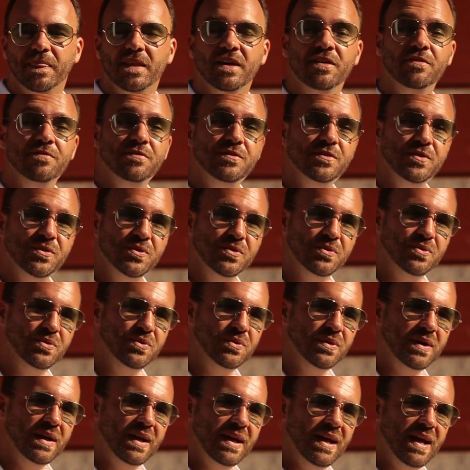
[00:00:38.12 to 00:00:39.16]
if
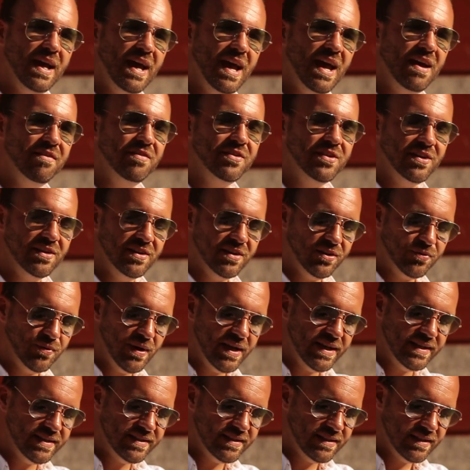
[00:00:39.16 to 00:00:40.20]
you have it in a
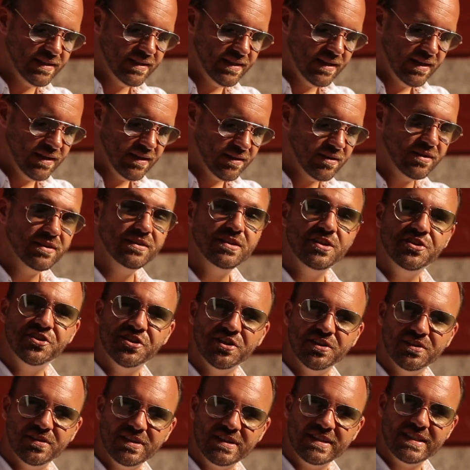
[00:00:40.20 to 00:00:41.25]
great
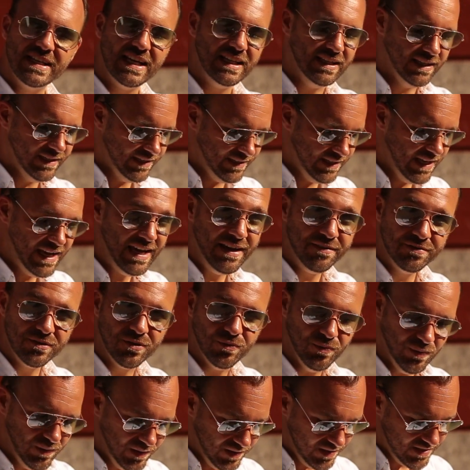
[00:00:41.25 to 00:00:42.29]
condition to sell it
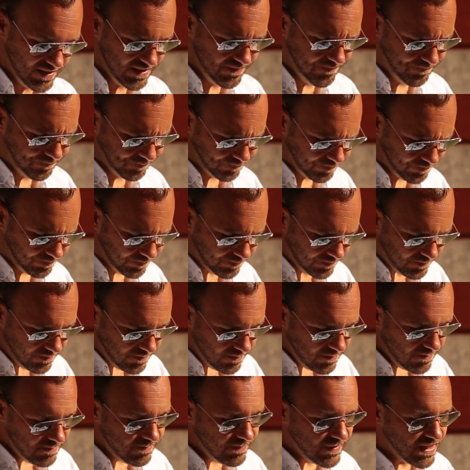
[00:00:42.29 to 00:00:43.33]
afterwards.
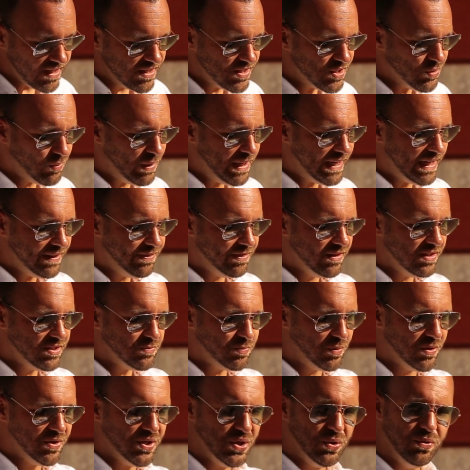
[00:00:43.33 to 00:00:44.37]
So I got
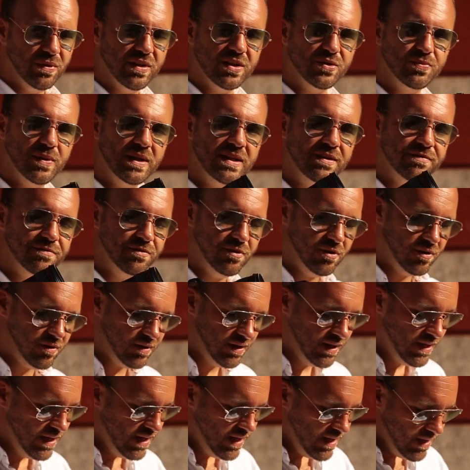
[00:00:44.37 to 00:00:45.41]
this one new, the
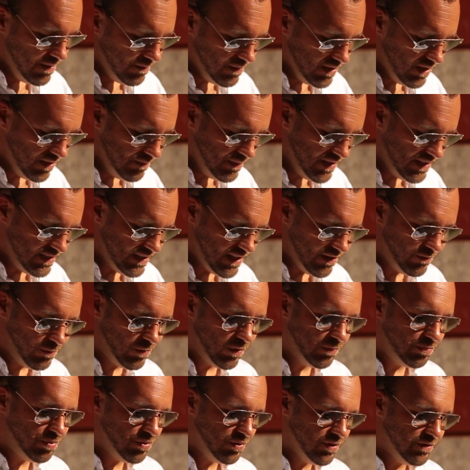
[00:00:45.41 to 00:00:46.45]
24mm
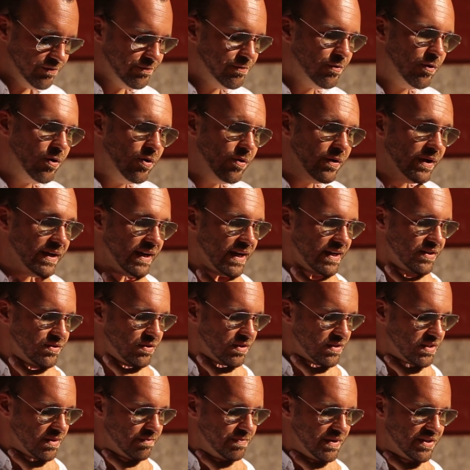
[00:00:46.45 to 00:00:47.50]
f1.4 and I
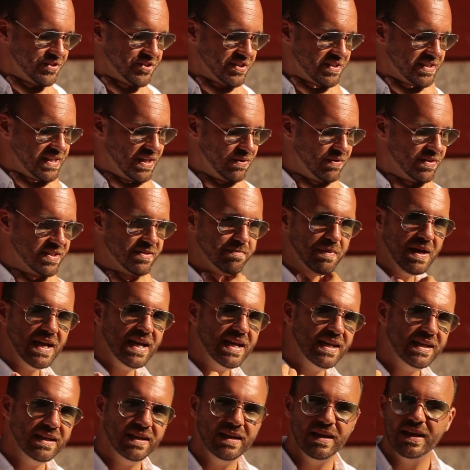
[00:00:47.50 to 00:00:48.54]
took some pictures here in
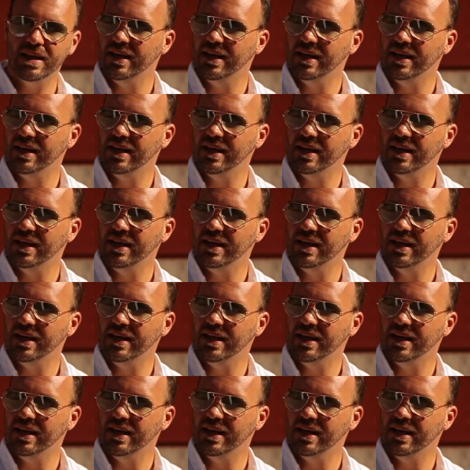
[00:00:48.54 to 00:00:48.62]
Spain